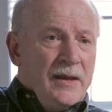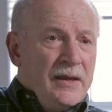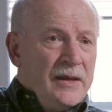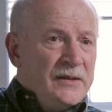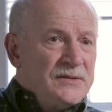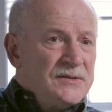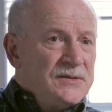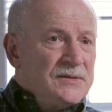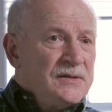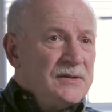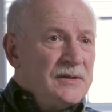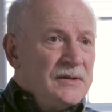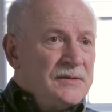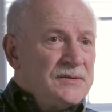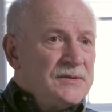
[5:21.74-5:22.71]
it's
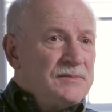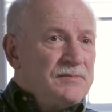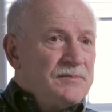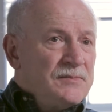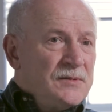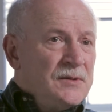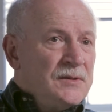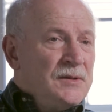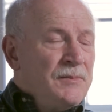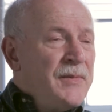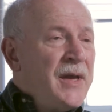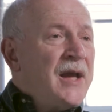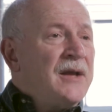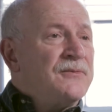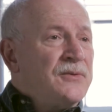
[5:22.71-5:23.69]
the
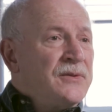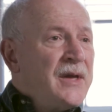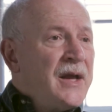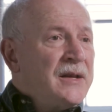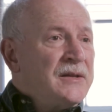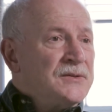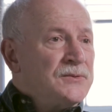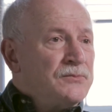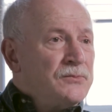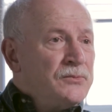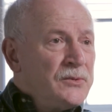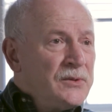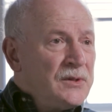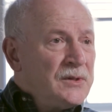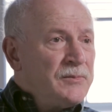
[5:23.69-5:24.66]
demand for that has
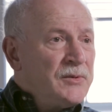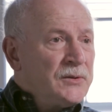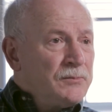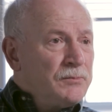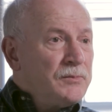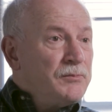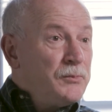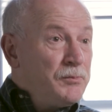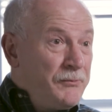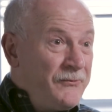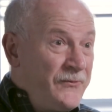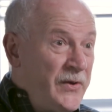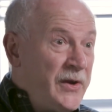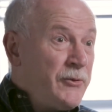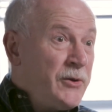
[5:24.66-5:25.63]
really been
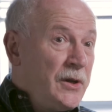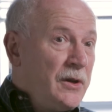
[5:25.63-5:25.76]
very